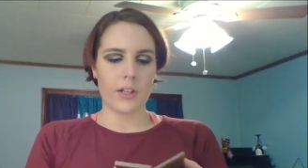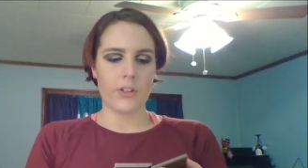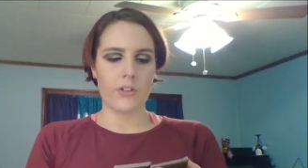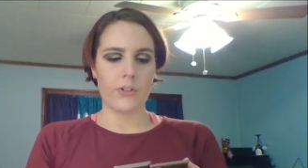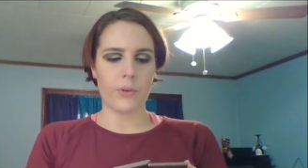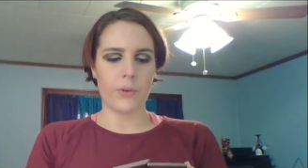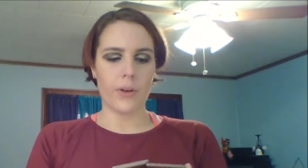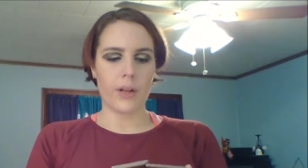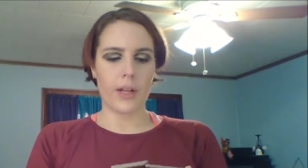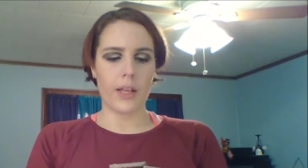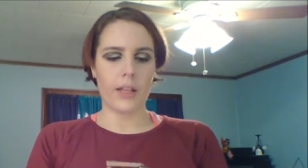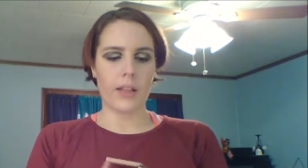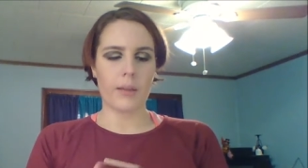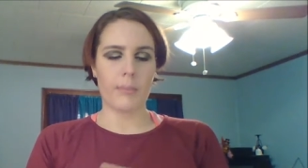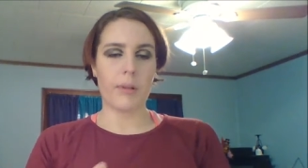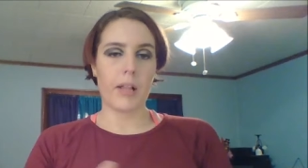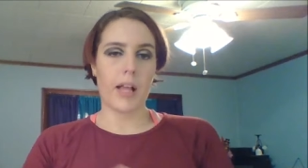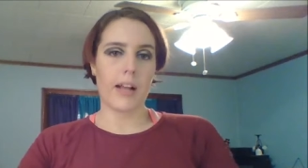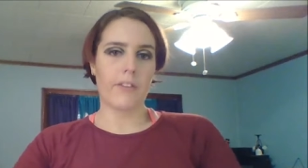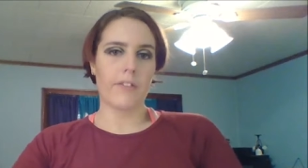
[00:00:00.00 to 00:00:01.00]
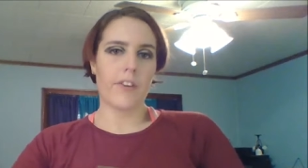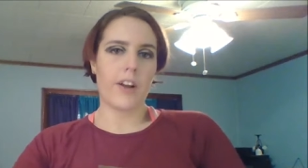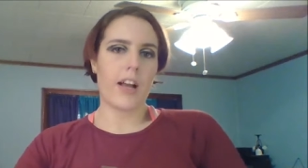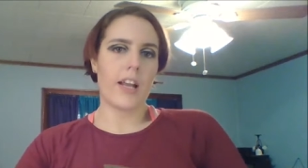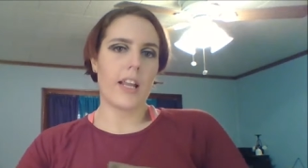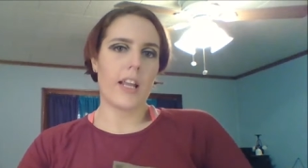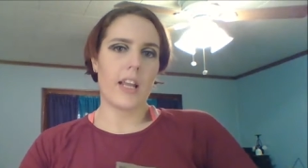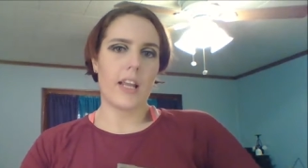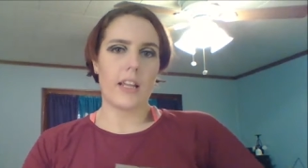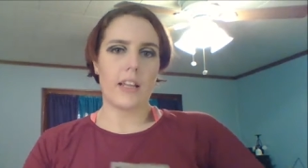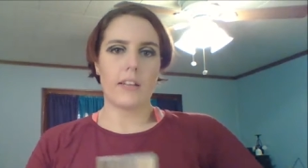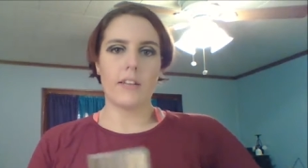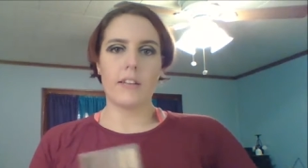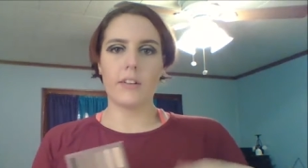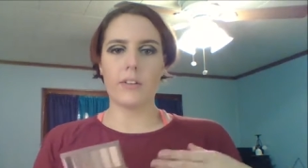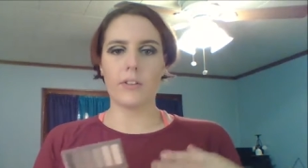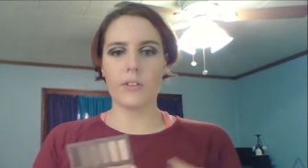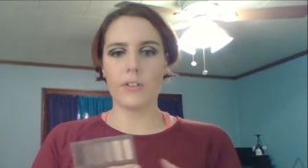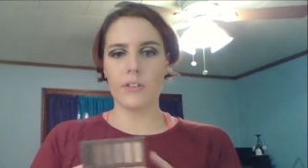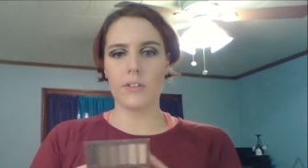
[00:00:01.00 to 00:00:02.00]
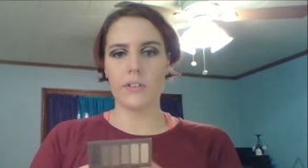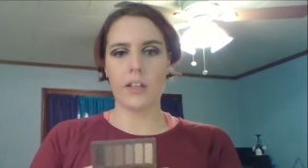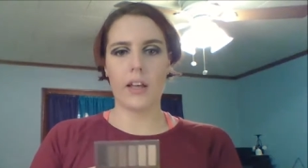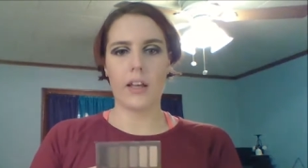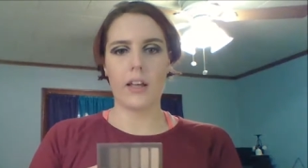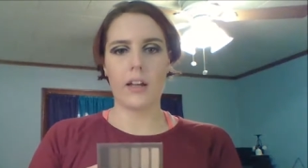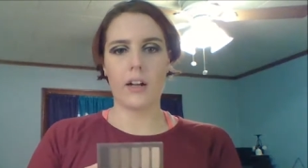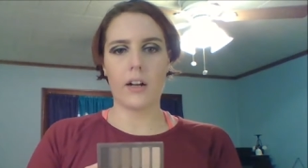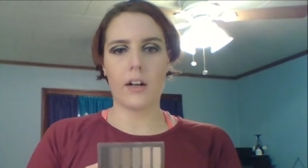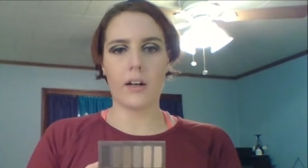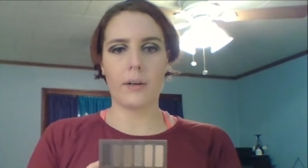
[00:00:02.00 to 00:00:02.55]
during the Black Friday deals at